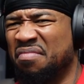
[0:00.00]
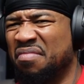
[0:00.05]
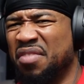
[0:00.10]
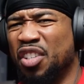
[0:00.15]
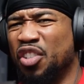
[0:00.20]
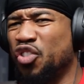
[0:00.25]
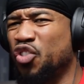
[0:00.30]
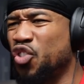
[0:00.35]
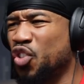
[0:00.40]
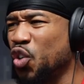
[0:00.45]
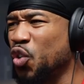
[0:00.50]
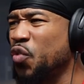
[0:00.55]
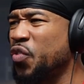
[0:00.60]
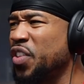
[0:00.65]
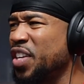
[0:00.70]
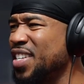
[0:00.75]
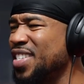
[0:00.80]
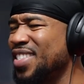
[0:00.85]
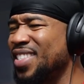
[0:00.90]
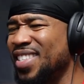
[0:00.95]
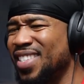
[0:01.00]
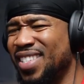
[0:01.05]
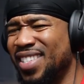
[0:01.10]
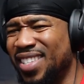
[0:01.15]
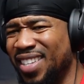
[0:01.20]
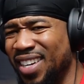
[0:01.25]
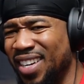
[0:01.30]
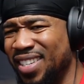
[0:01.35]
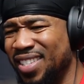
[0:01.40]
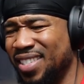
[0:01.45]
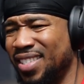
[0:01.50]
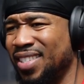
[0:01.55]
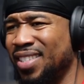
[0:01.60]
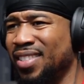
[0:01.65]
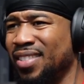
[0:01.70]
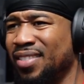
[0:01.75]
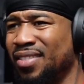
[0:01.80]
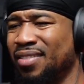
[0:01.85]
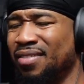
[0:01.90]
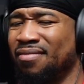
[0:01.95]
The truth is
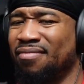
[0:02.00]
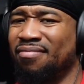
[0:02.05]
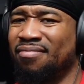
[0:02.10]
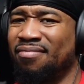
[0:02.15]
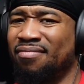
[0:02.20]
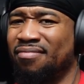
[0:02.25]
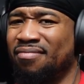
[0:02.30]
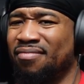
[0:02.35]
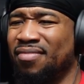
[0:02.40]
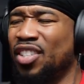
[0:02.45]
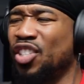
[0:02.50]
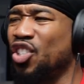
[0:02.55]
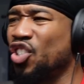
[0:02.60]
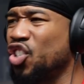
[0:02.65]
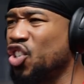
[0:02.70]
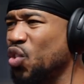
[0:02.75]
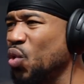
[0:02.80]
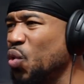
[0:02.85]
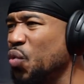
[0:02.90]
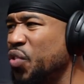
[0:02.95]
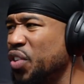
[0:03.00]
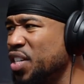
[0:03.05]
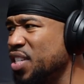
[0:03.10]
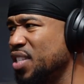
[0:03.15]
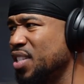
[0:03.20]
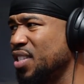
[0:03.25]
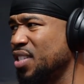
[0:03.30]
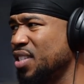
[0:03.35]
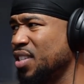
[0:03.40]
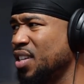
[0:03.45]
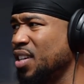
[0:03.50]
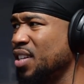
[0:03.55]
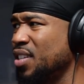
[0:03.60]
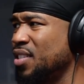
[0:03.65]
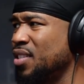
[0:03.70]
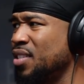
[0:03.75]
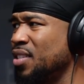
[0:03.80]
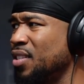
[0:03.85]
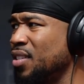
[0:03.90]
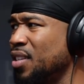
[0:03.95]
disgusting. The truth is
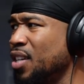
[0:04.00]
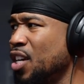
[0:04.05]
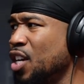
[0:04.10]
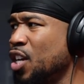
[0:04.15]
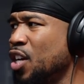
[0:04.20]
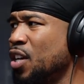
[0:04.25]
disgusting.